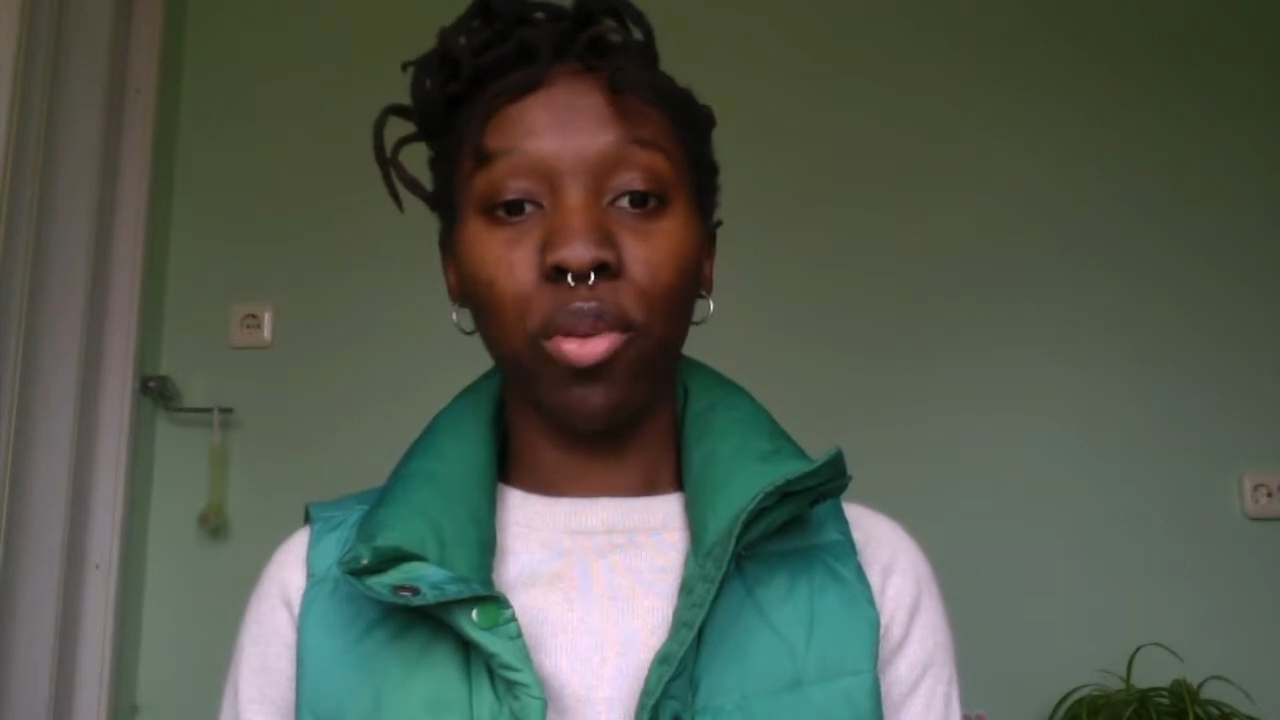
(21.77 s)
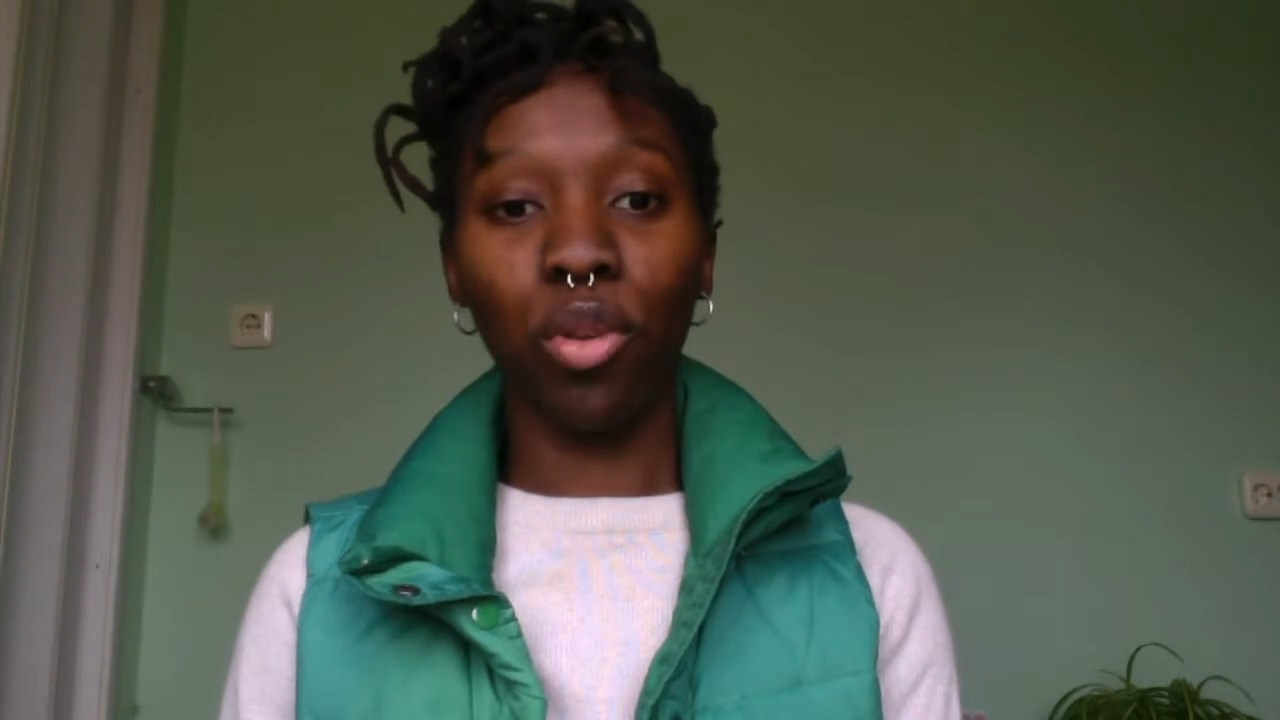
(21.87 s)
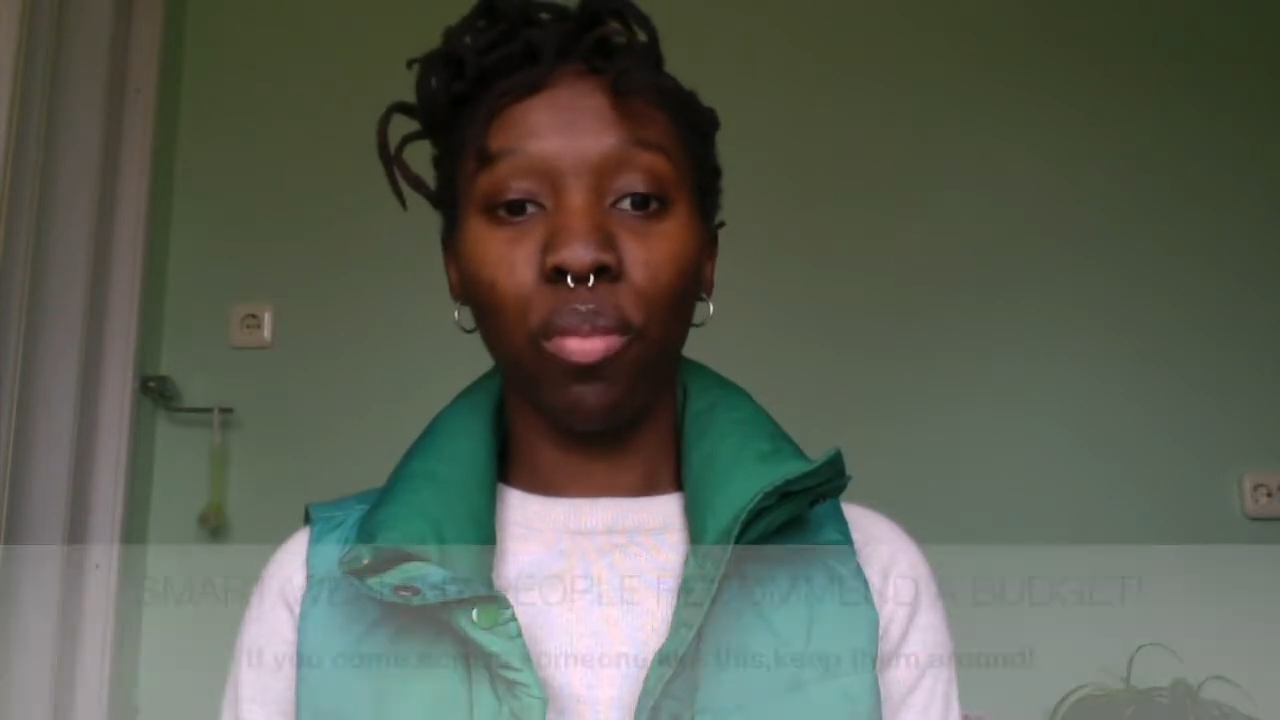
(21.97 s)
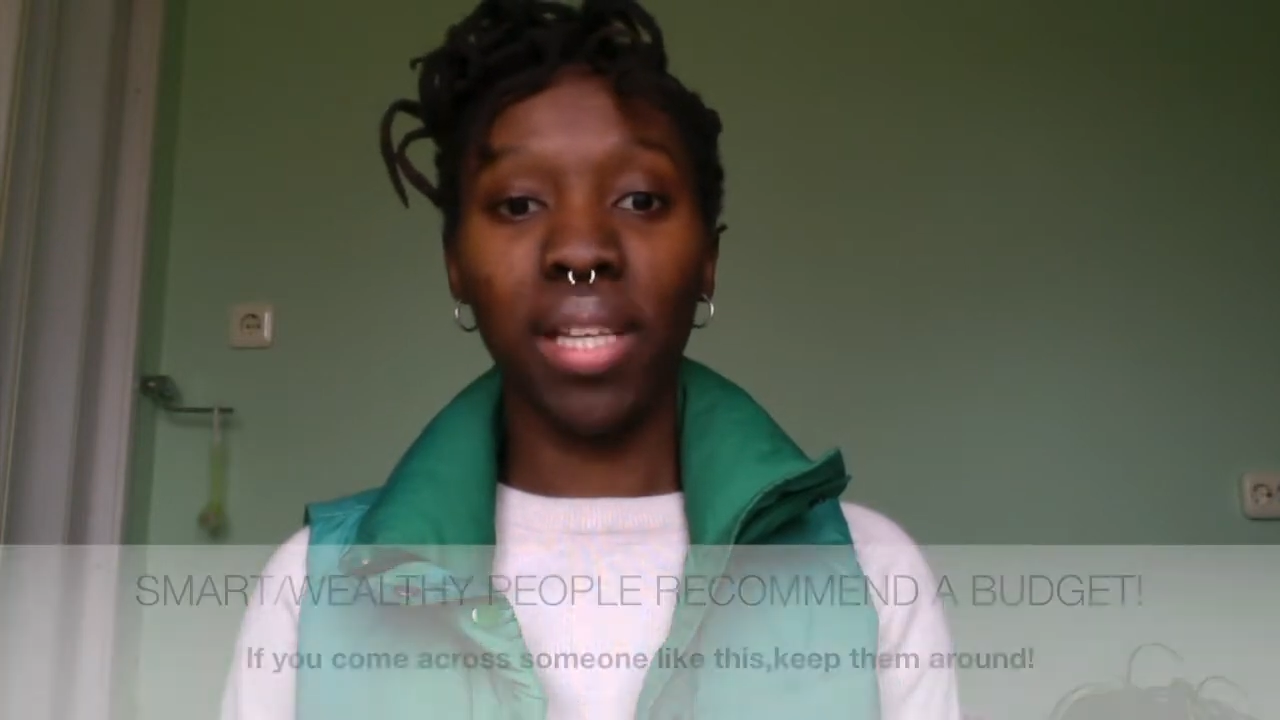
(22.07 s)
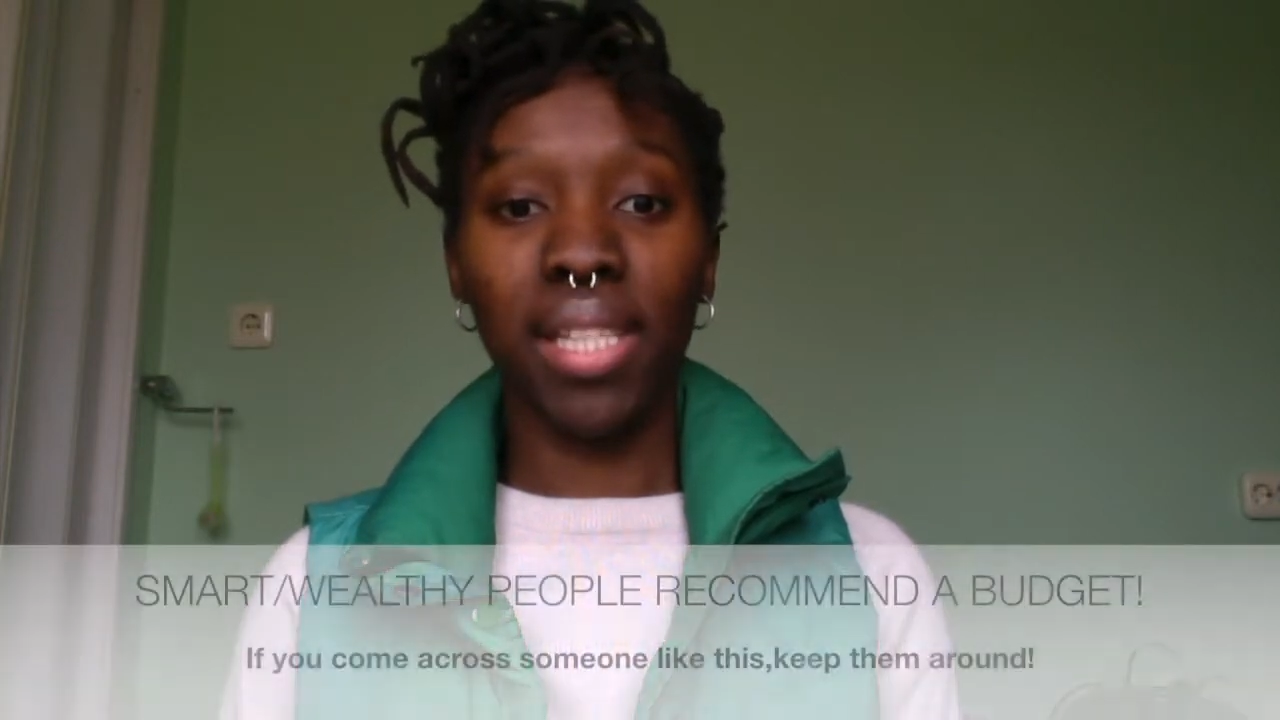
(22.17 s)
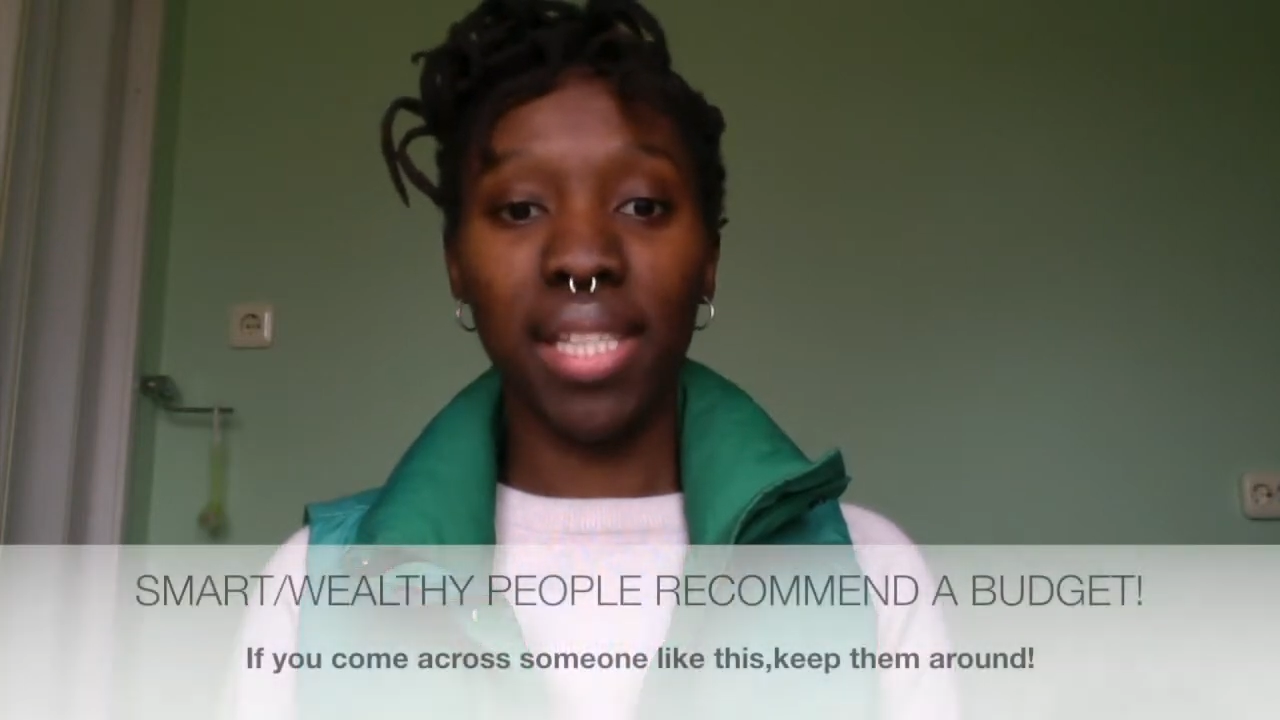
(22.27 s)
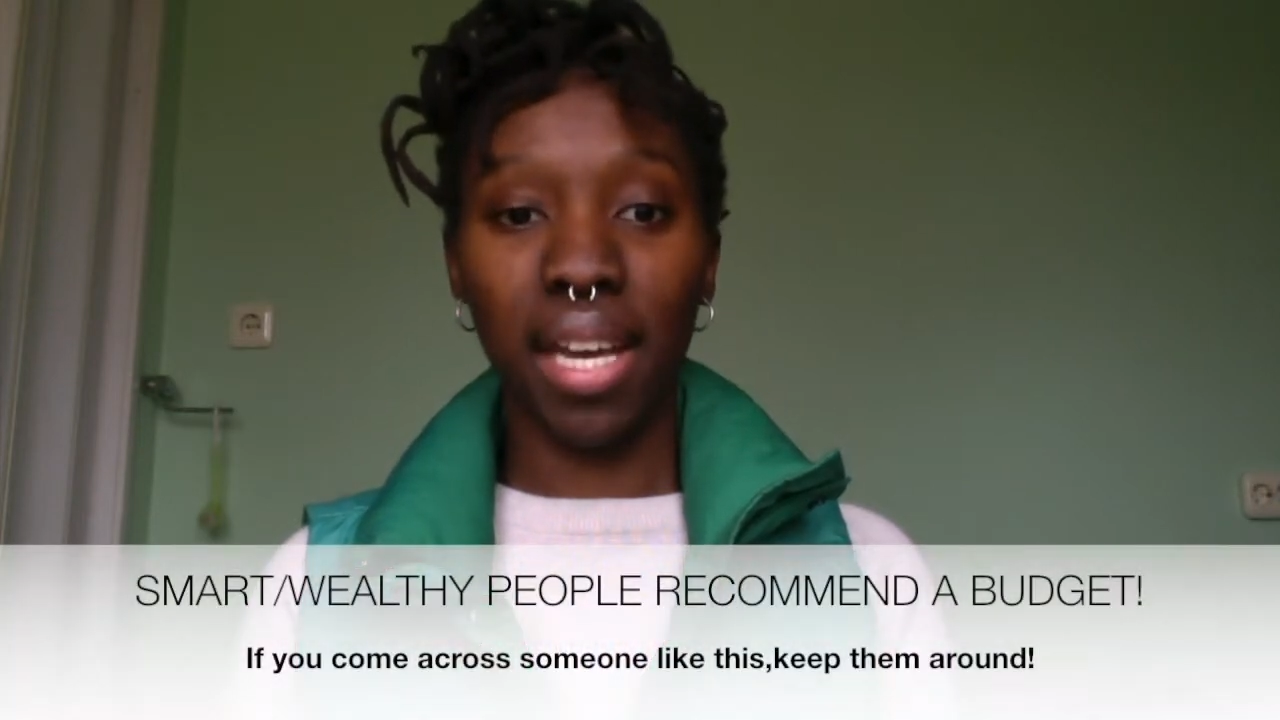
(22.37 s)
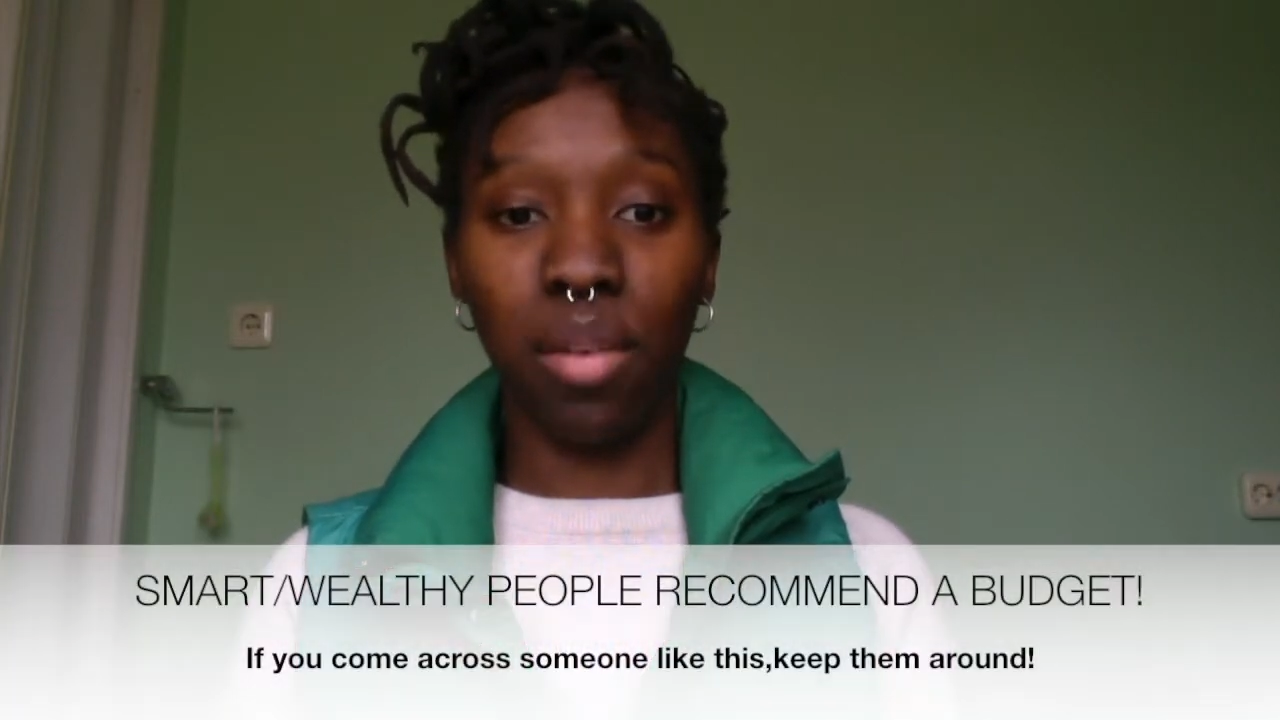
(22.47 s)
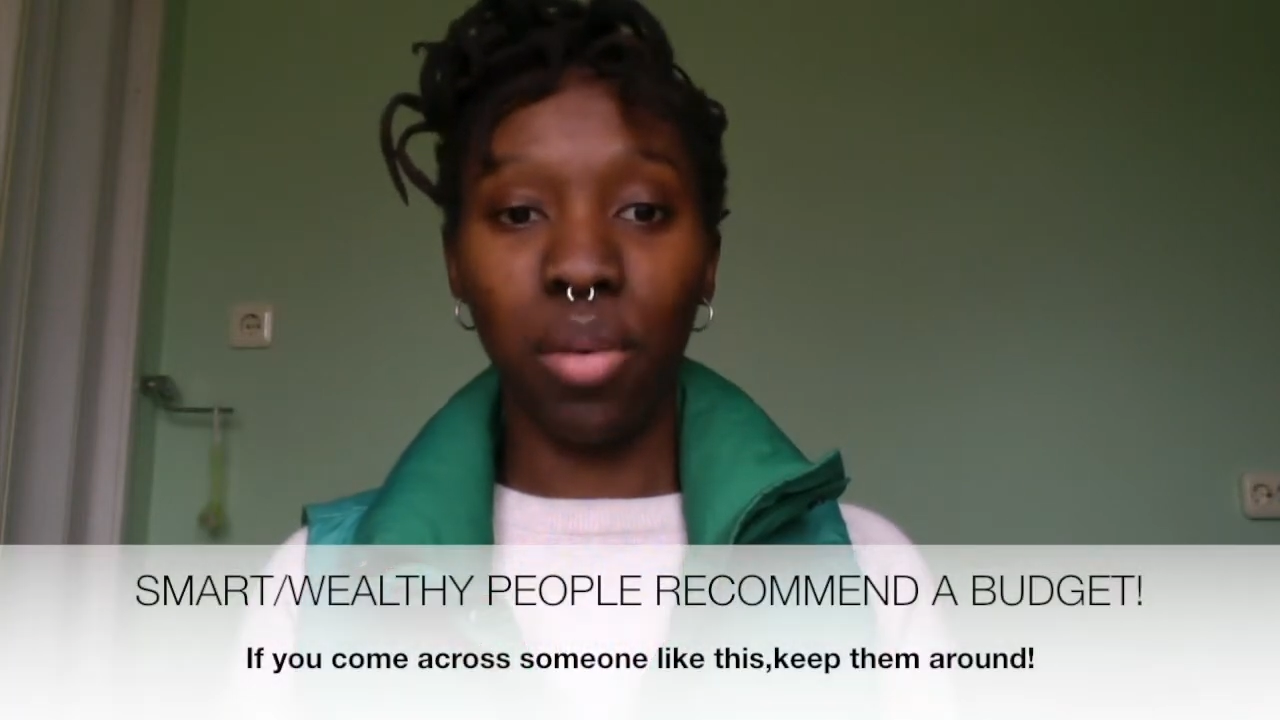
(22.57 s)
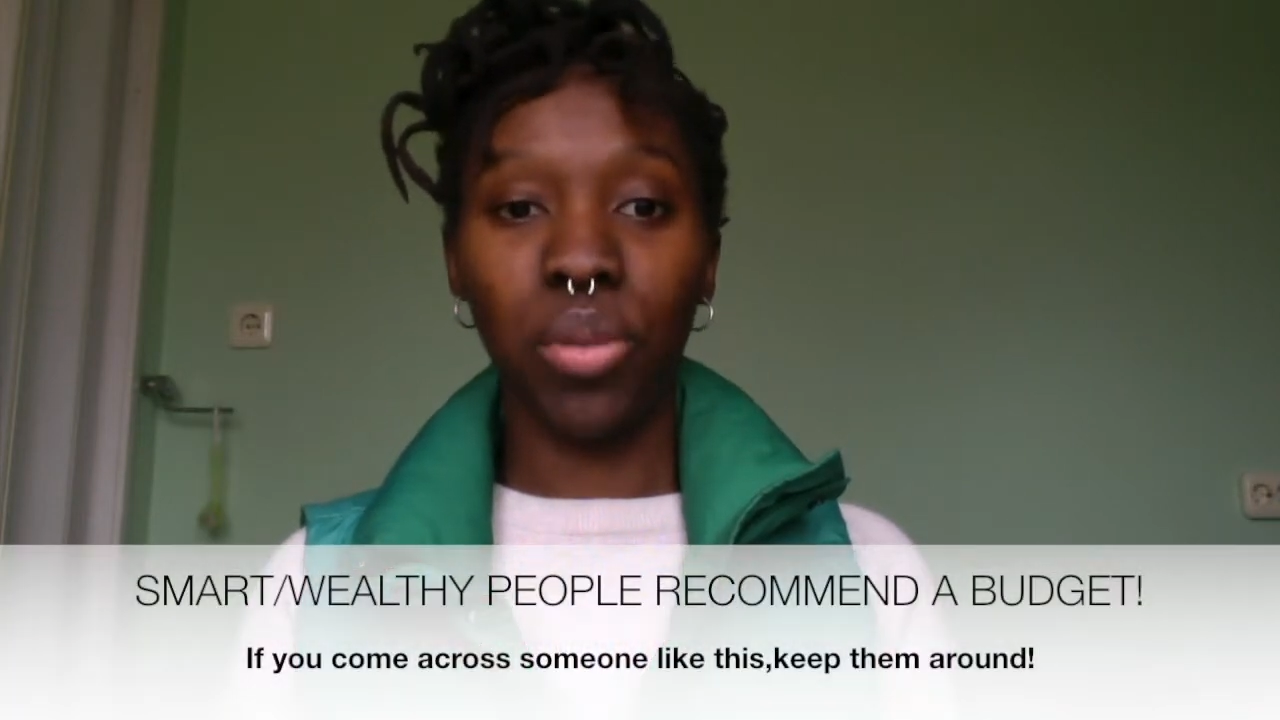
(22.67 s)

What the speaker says: normally say when